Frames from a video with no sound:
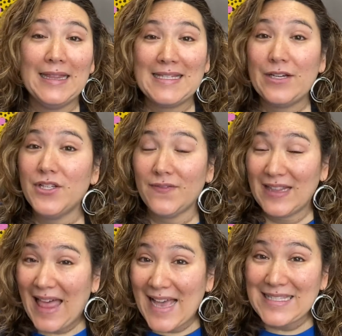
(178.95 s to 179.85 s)
series of
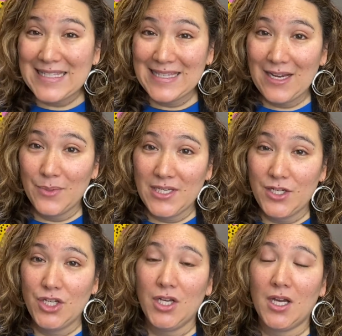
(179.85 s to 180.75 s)
classes that I was
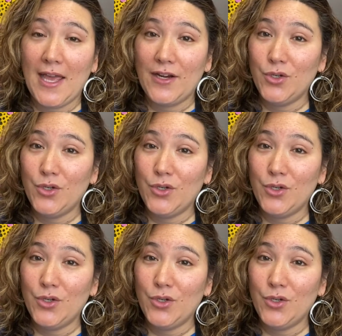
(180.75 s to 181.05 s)
teaching on how to do